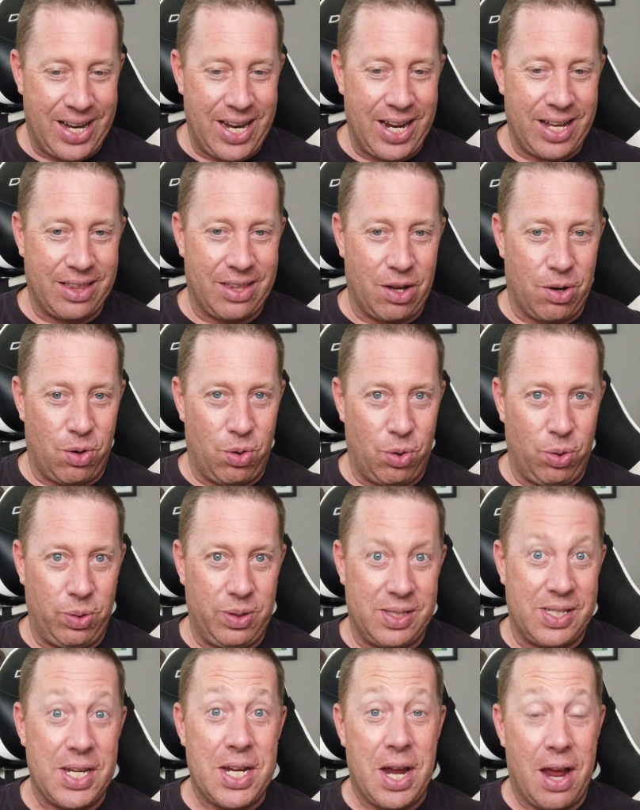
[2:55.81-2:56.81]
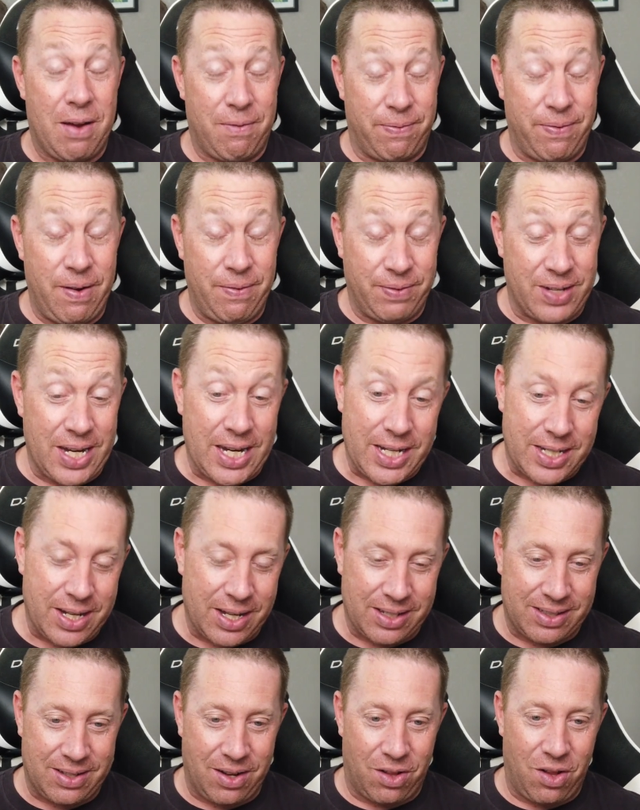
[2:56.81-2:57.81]
He had the old D850
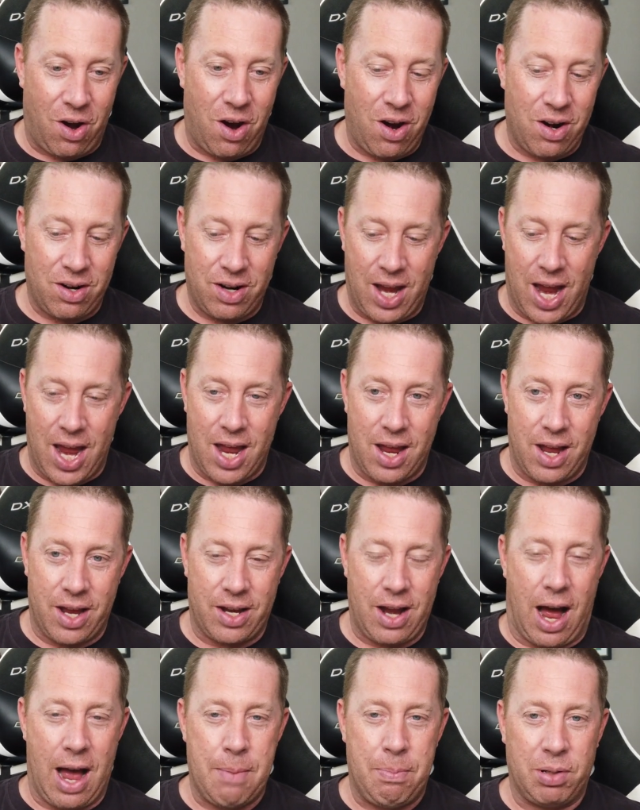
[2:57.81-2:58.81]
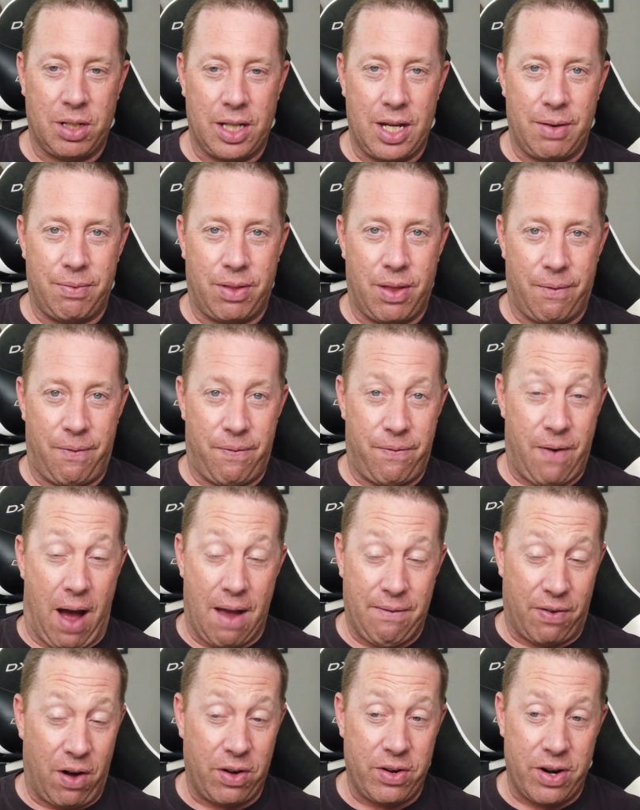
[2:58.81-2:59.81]
DSLR, and I believe the
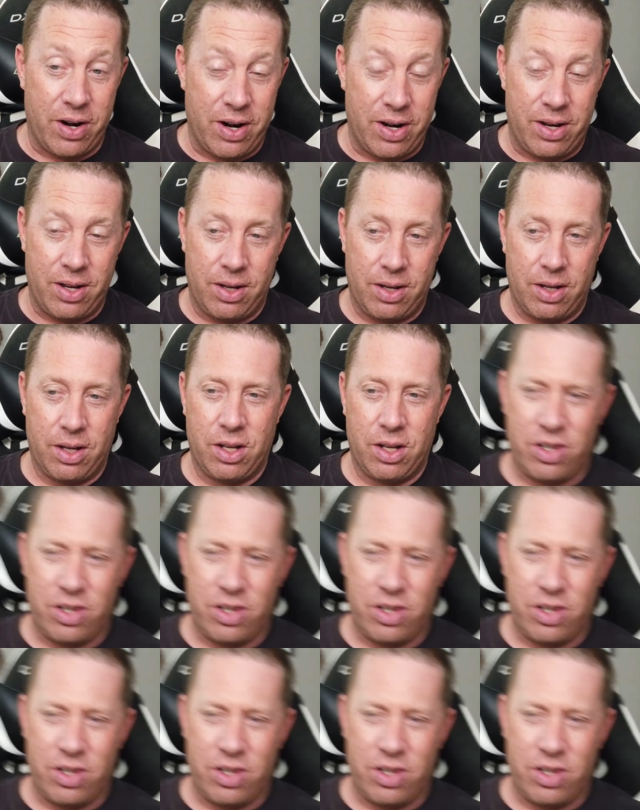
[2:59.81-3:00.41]
500